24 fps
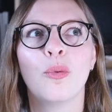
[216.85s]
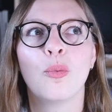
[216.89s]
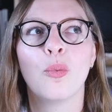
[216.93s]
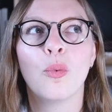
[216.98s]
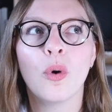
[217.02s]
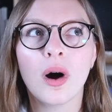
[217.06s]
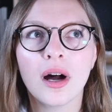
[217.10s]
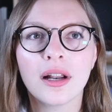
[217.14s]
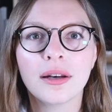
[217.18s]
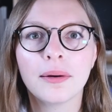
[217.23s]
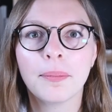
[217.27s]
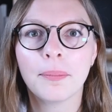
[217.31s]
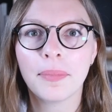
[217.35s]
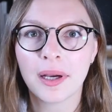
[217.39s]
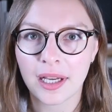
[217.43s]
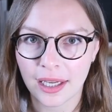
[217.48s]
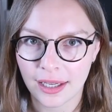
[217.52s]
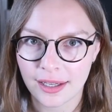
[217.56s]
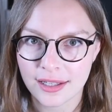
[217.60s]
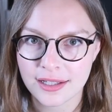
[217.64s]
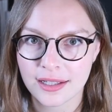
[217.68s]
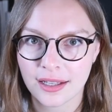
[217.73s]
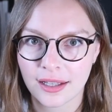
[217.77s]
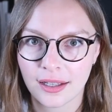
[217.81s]
one
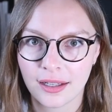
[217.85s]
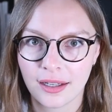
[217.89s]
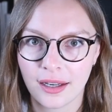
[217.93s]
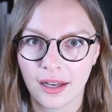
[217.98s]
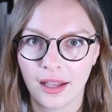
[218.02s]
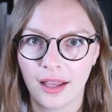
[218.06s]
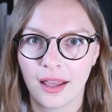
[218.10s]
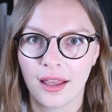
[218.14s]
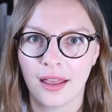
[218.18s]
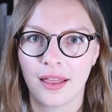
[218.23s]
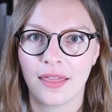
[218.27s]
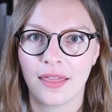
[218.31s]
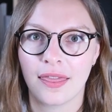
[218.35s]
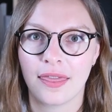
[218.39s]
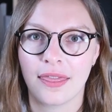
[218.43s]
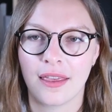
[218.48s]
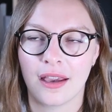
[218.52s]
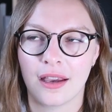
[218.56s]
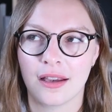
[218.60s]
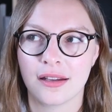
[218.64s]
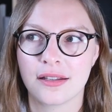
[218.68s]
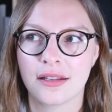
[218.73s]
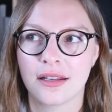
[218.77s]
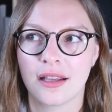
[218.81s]
person
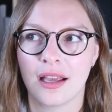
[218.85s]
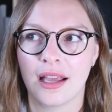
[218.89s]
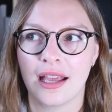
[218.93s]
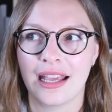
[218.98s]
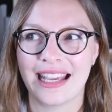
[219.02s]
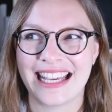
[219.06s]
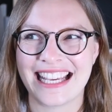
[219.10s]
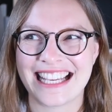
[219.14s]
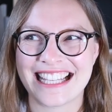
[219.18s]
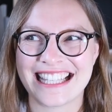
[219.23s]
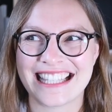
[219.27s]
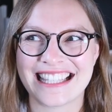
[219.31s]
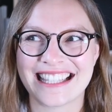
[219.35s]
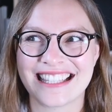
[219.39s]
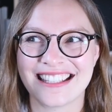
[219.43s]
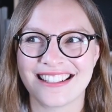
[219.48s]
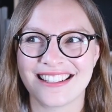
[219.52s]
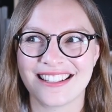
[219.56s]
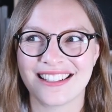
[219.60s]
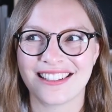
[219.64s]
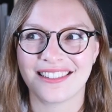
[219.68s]
that is